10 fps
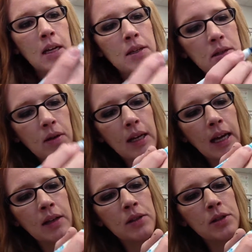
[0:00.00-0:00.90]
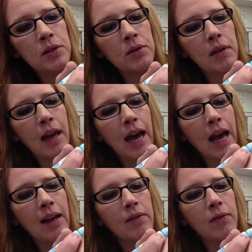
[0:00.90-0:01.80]
So again, do
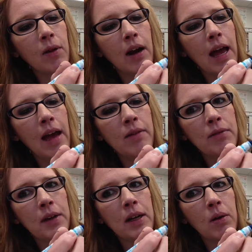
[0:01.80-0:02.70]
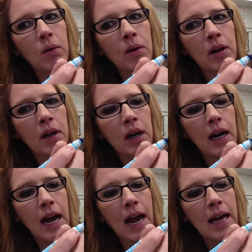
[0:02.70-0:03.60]
that for every corner
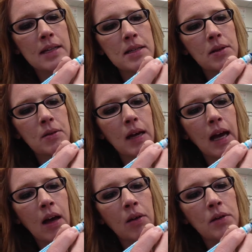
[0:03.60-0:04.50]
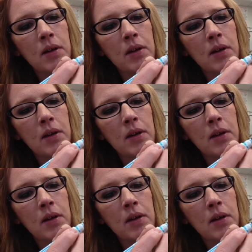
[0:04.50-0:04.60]
as you count.